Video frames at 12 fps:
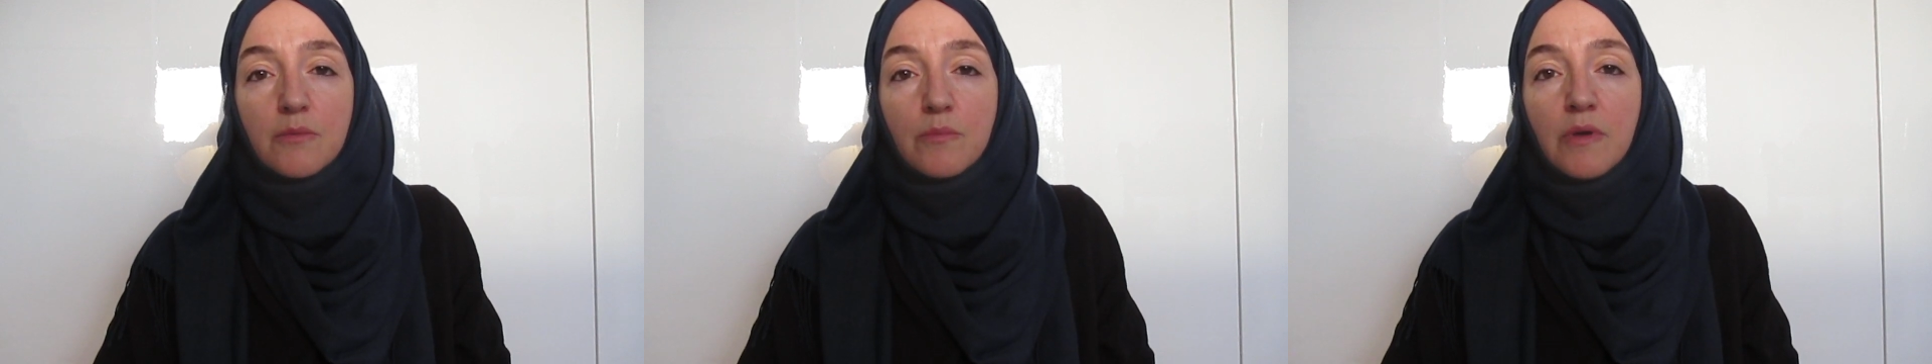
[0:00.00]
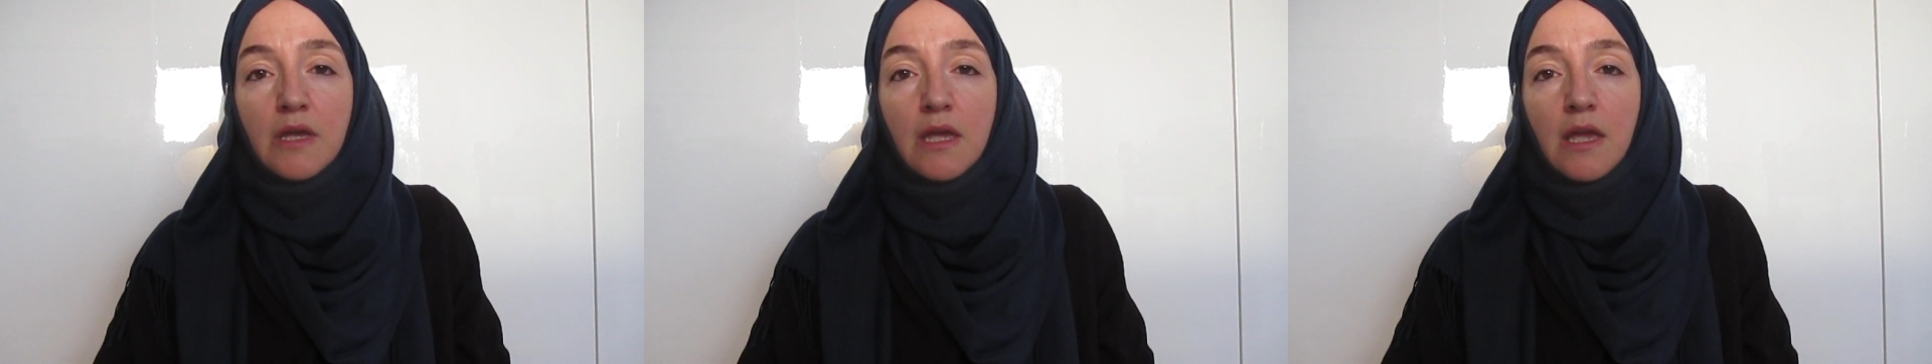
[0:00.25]

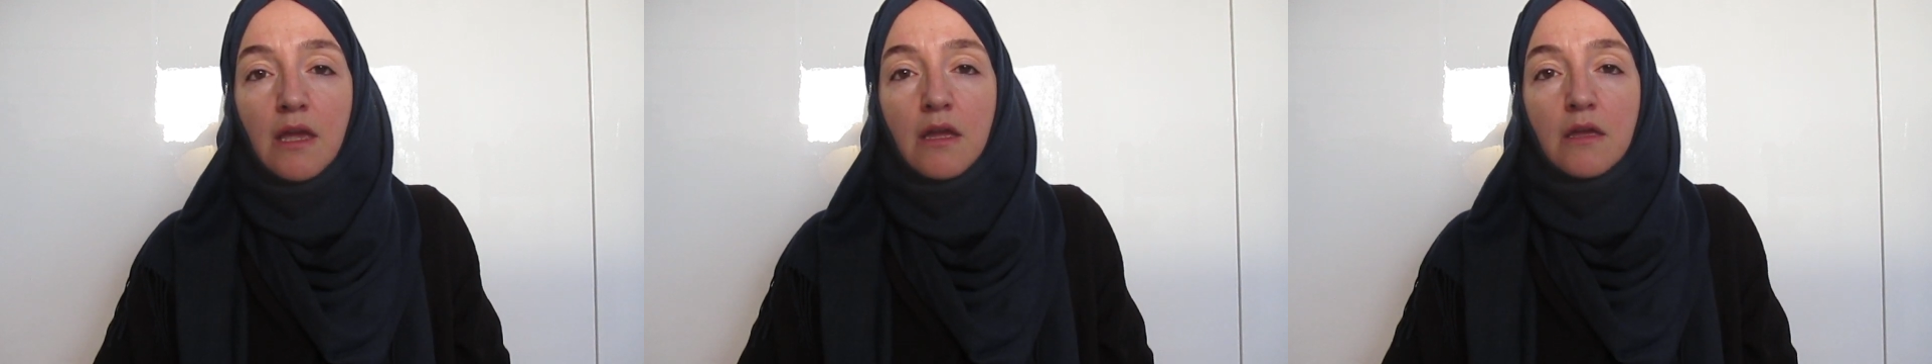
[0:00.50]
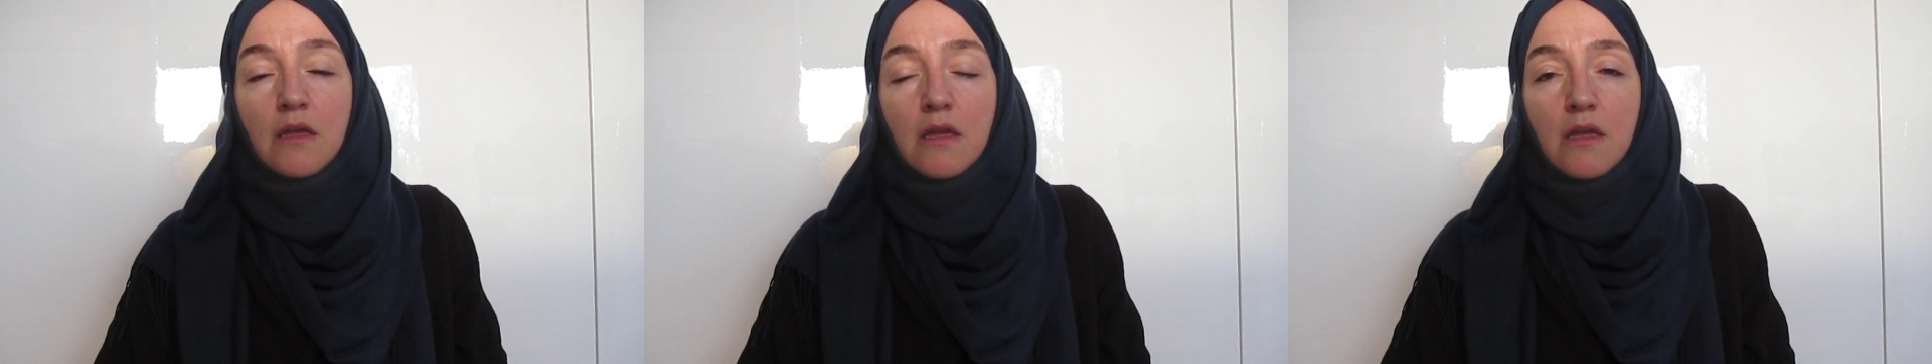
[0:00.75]
being
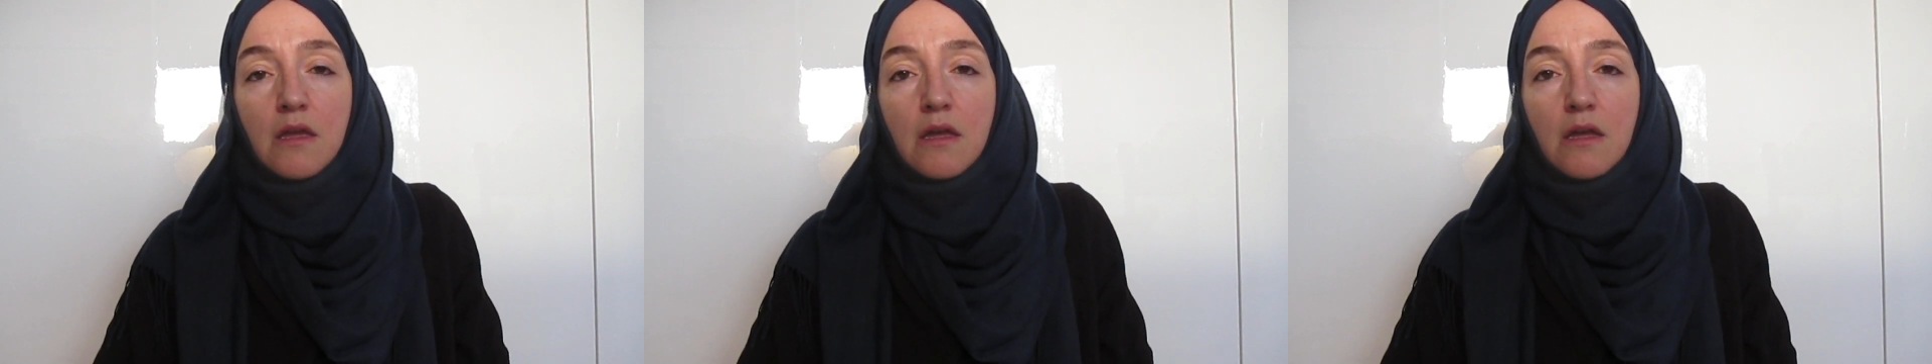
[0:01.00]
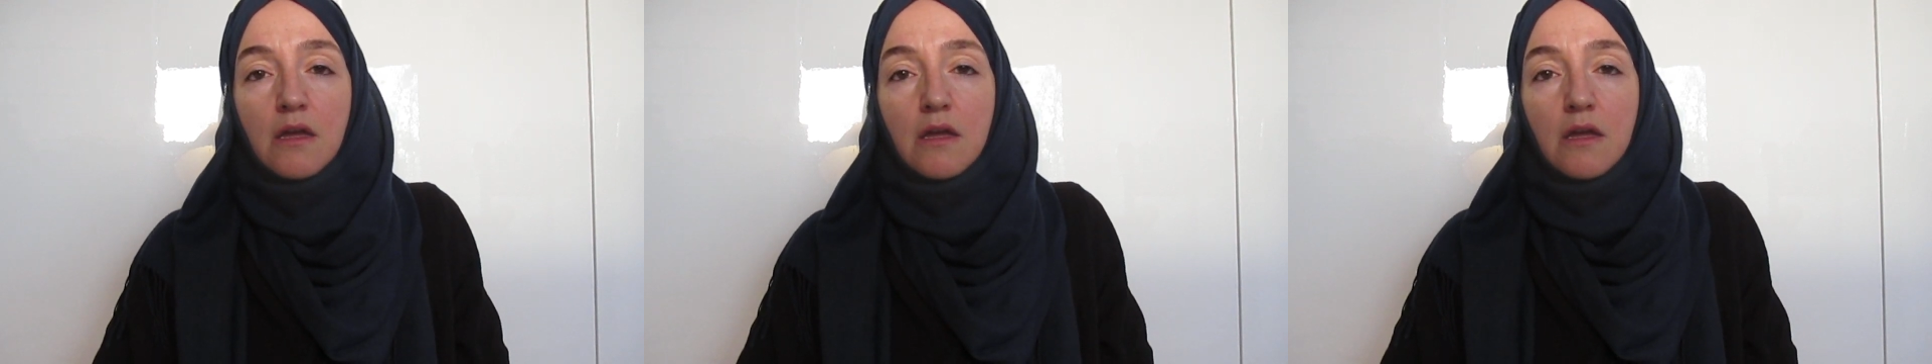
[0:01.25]

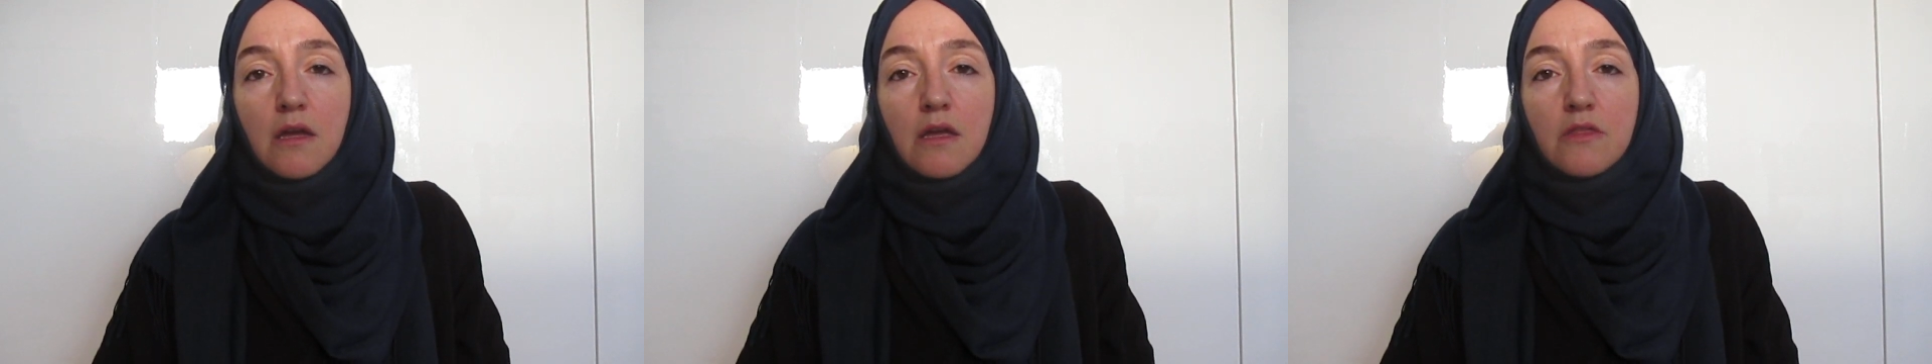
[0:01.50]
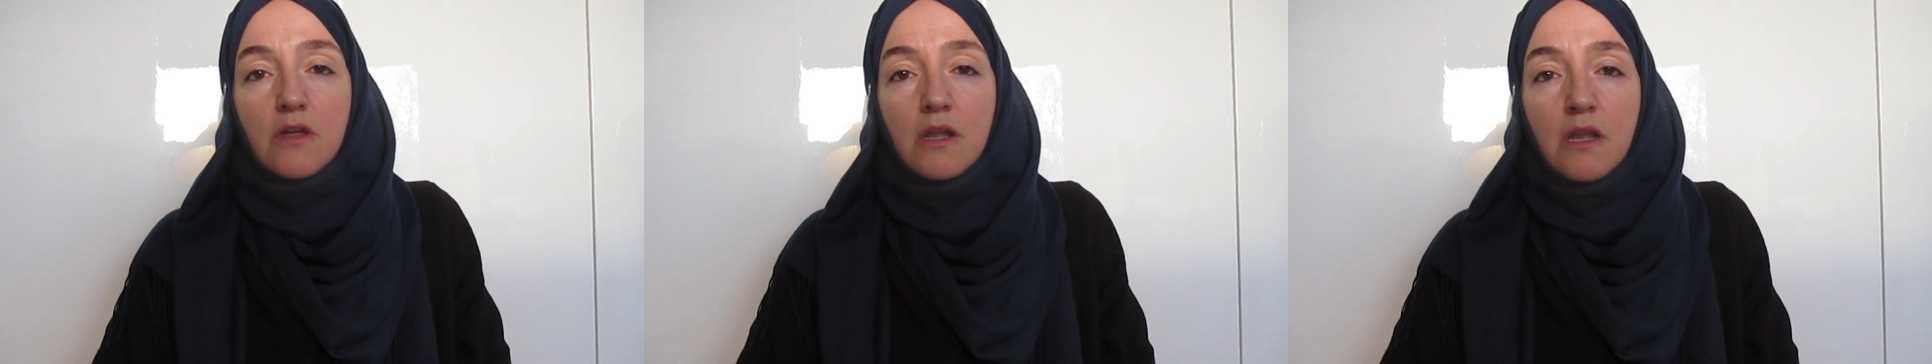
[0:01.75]

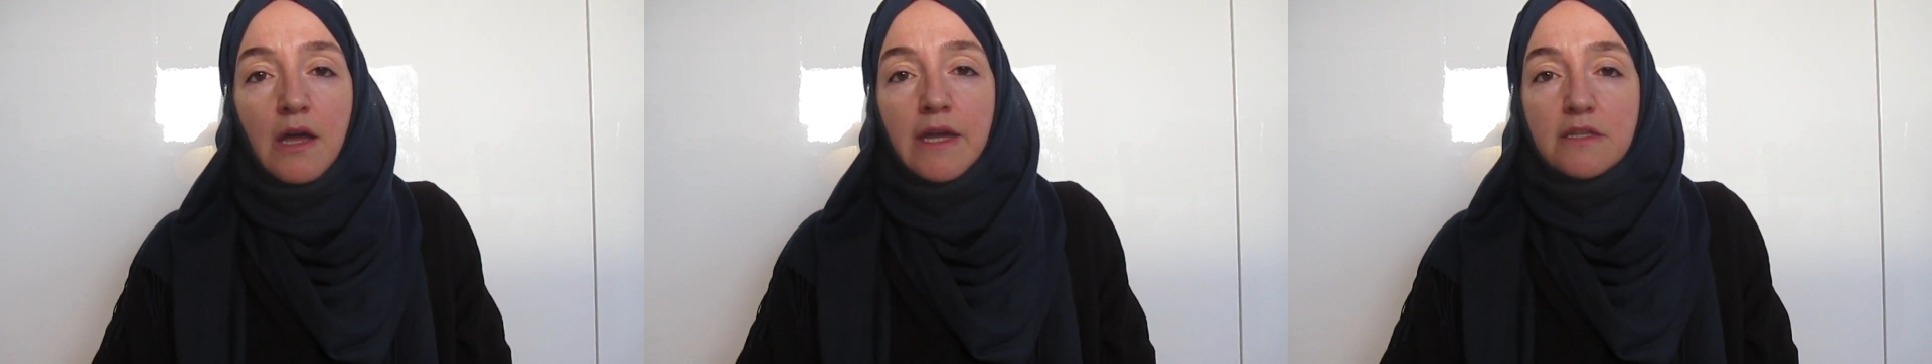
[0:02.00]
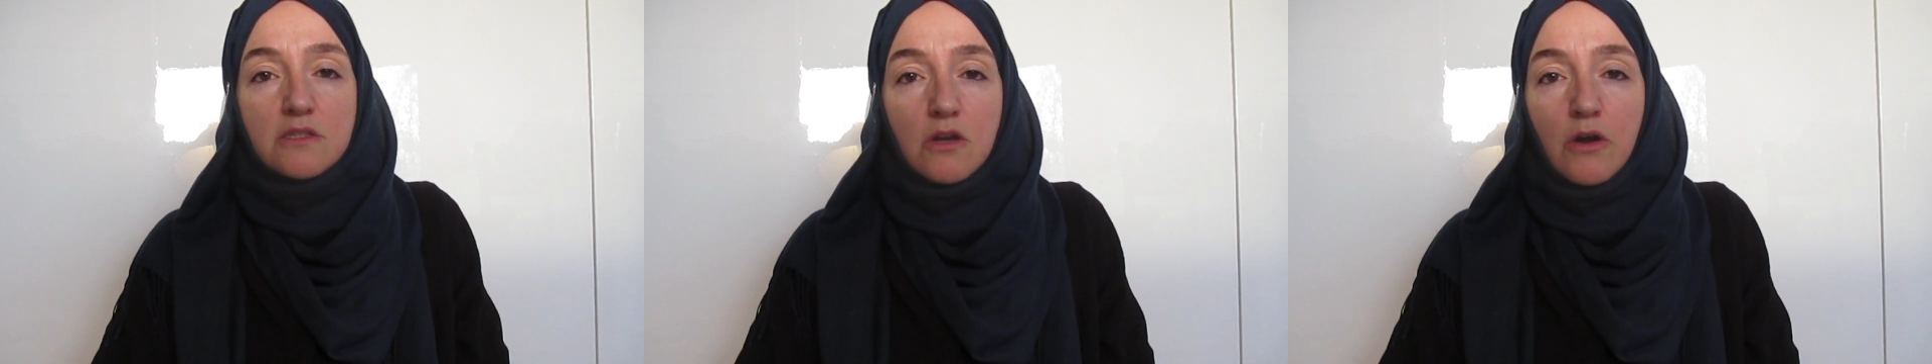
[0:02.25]
the
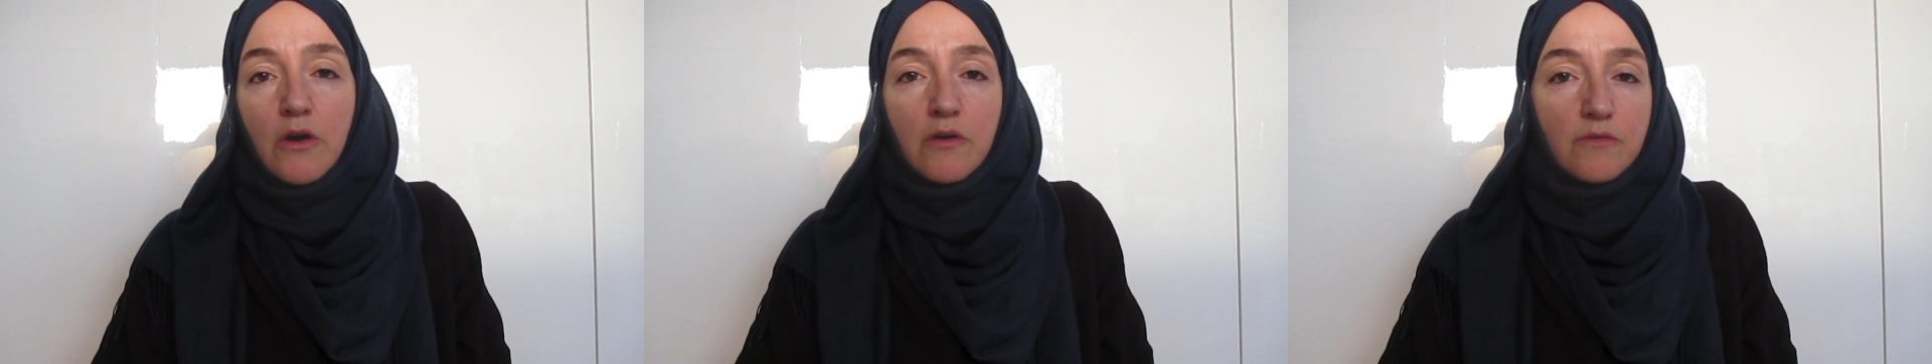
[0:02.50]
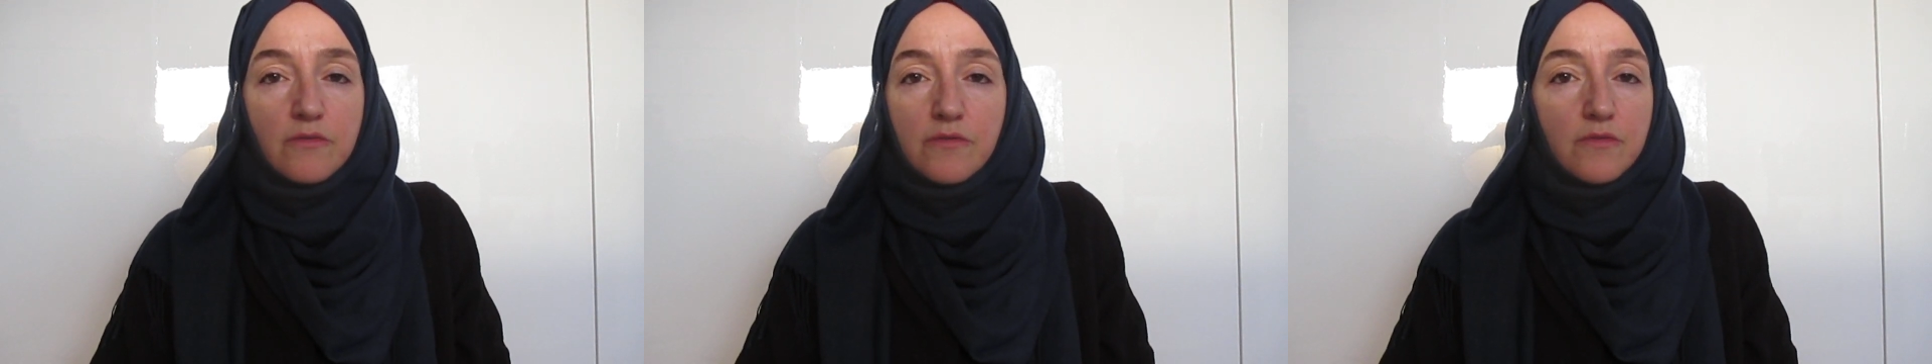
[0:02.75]
light
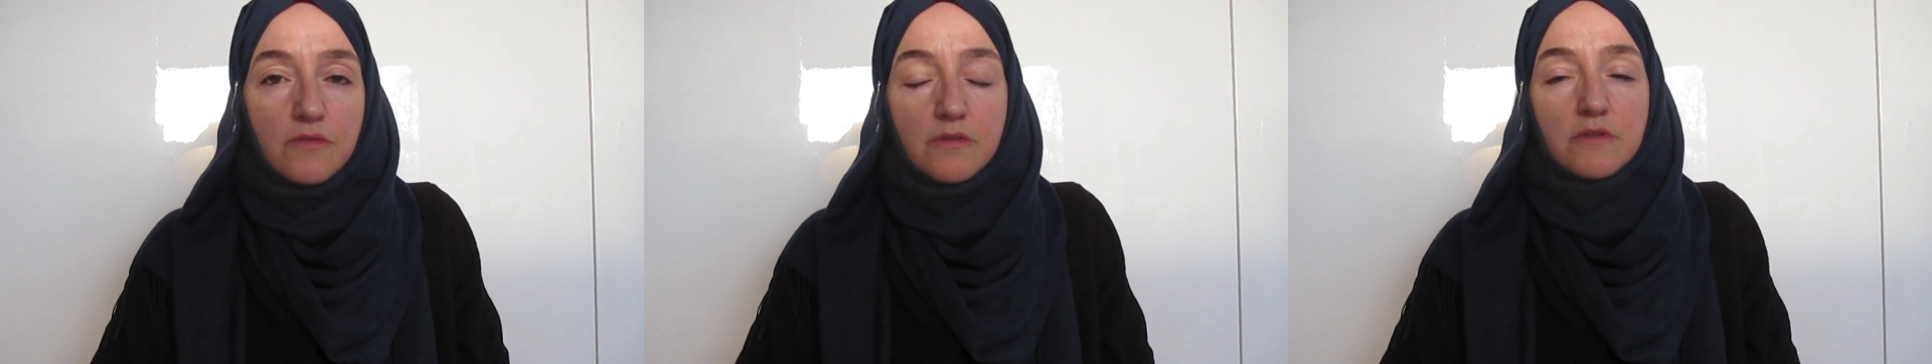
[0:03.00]
of